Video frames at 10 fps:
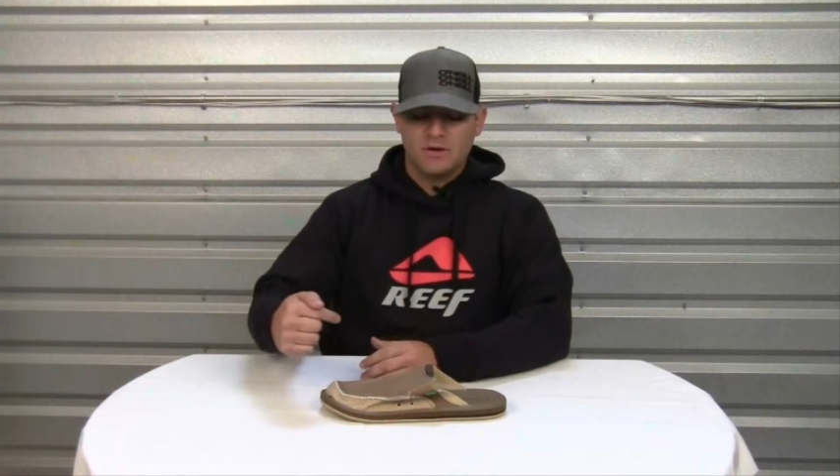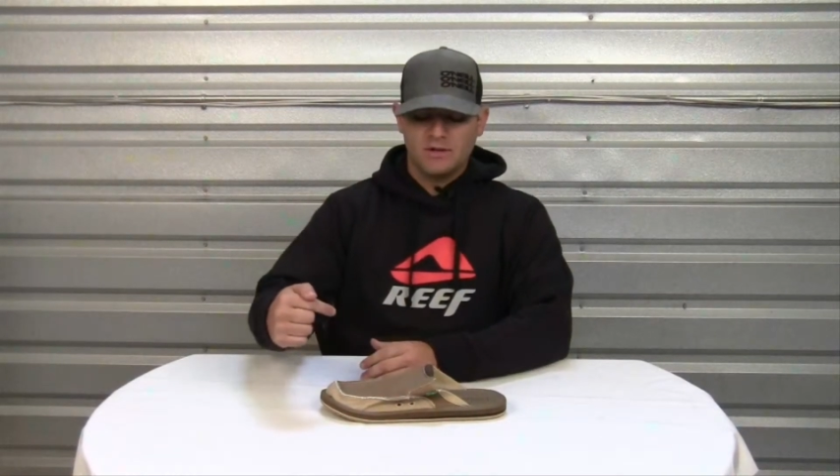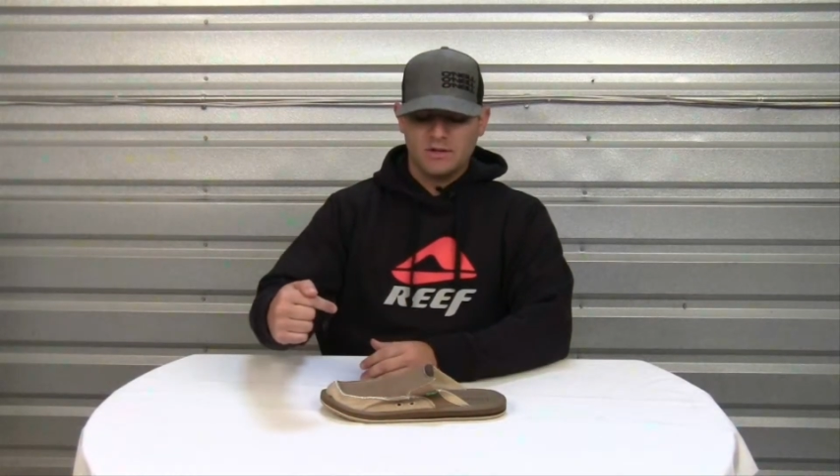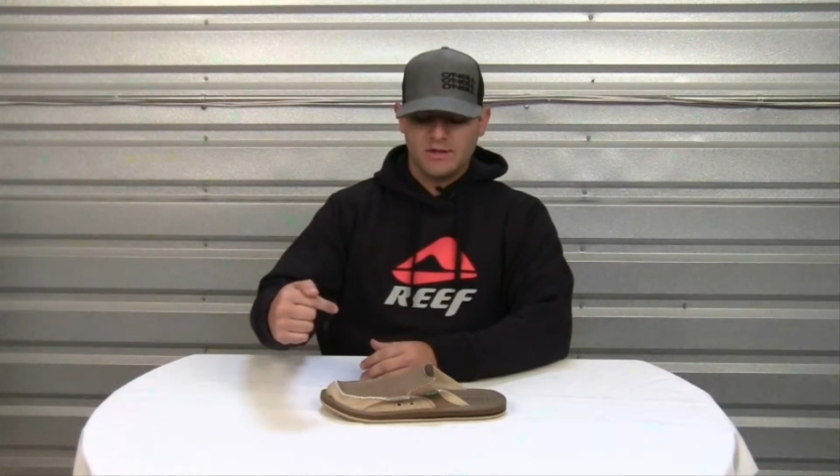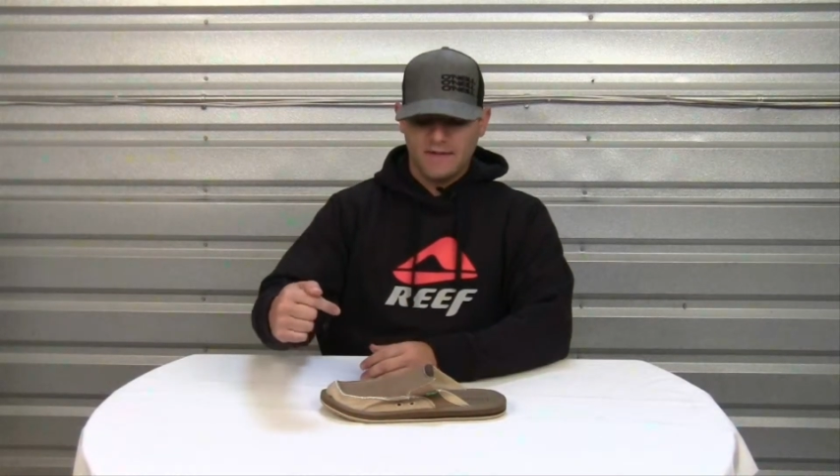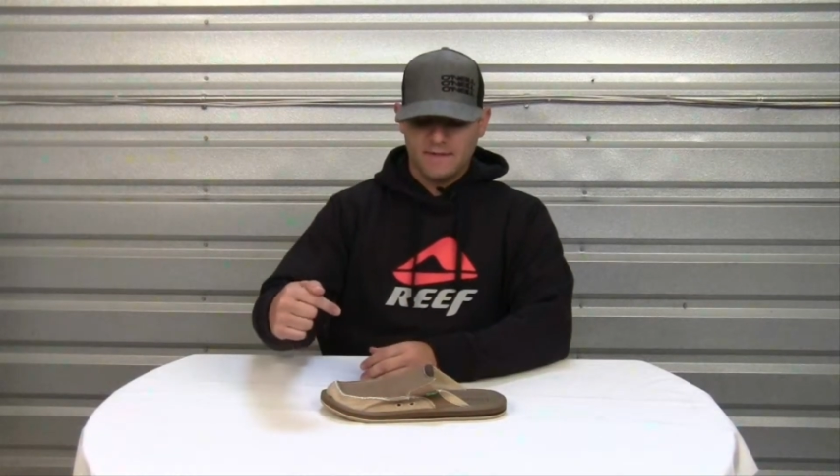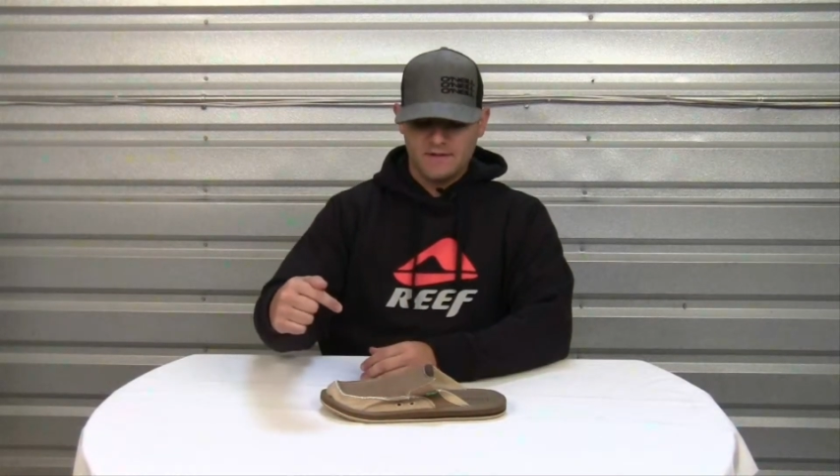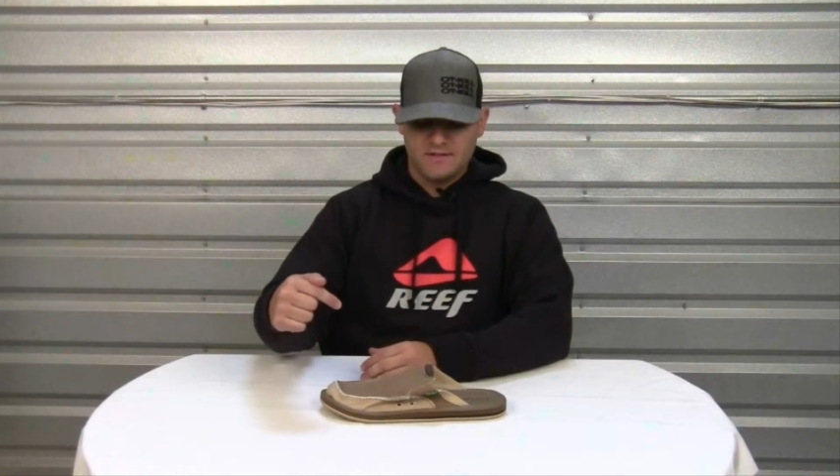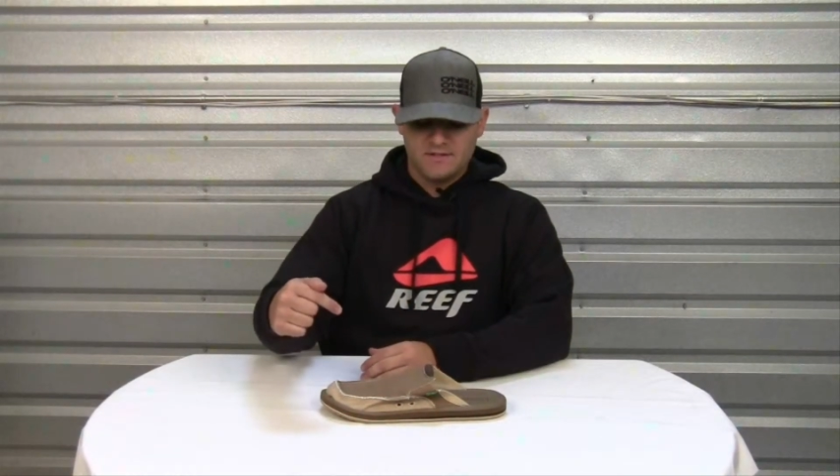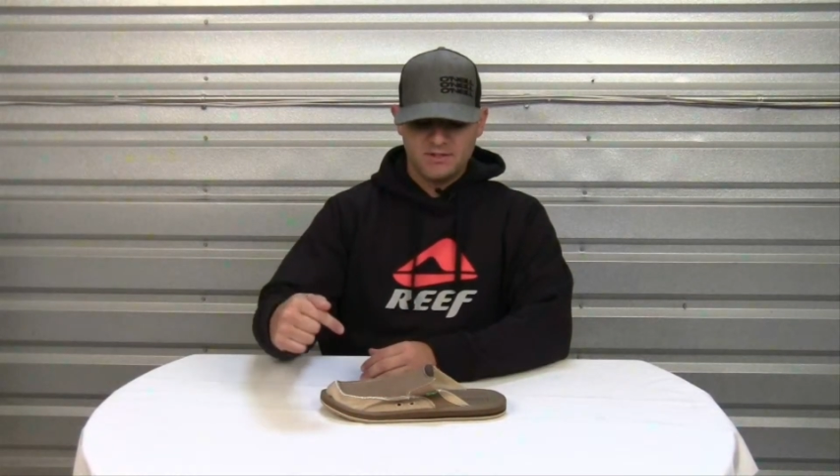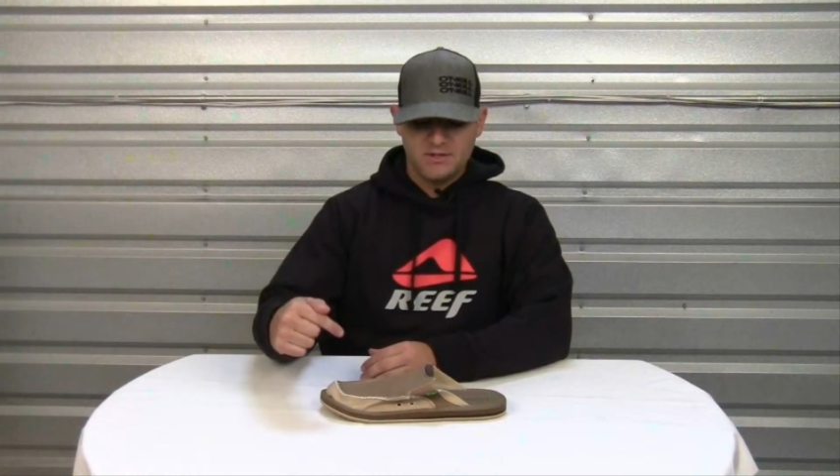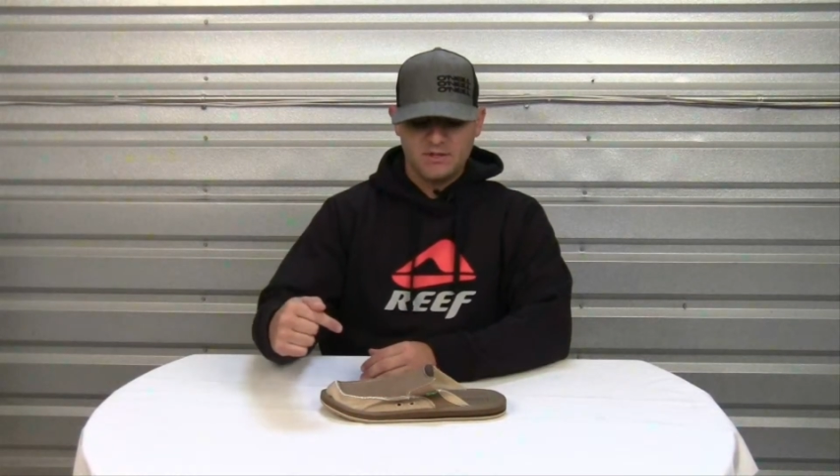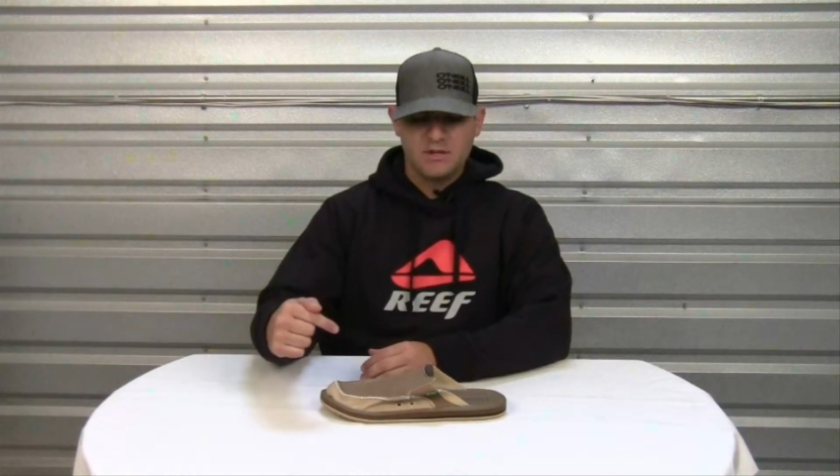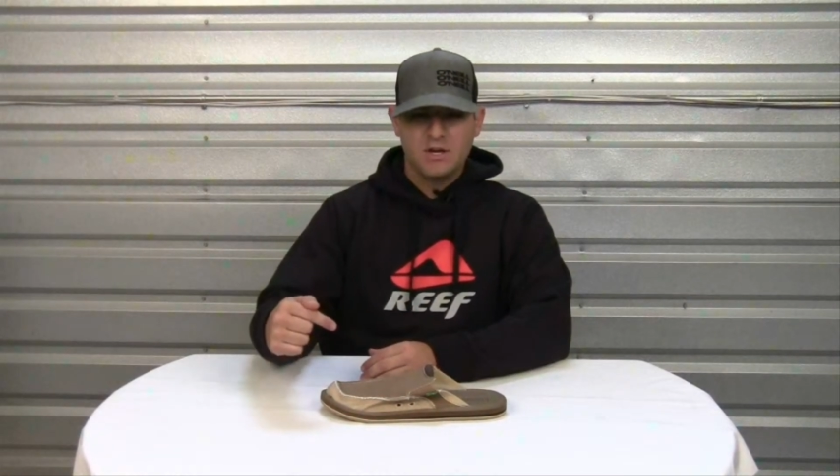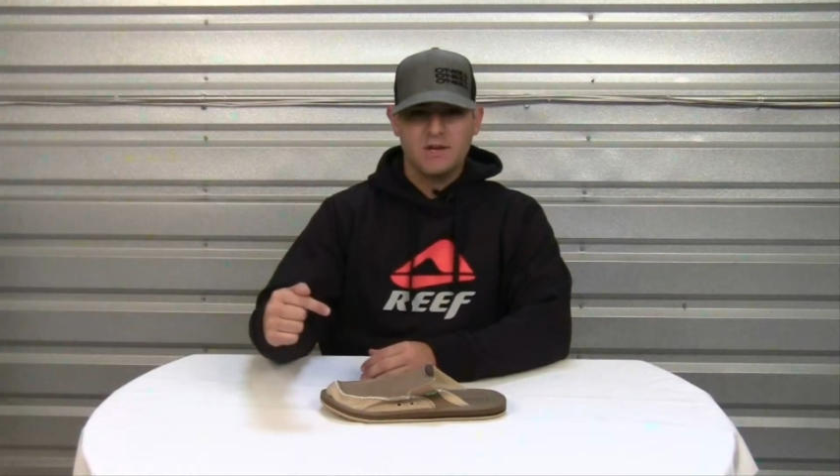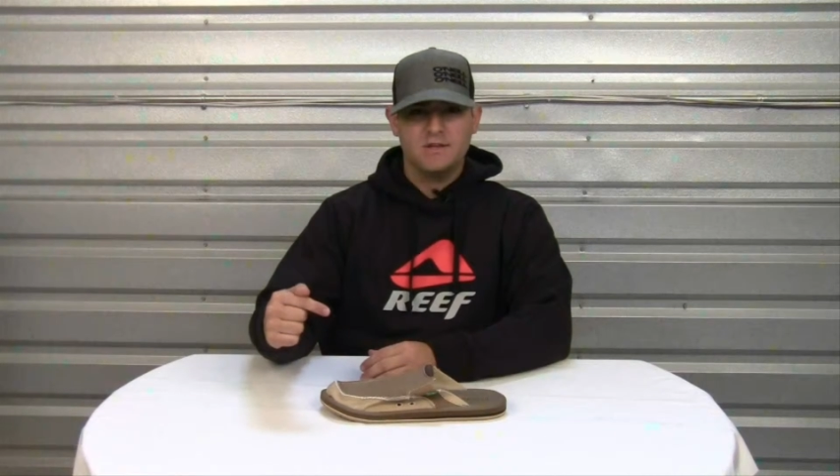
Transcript: going to look at the Sanuk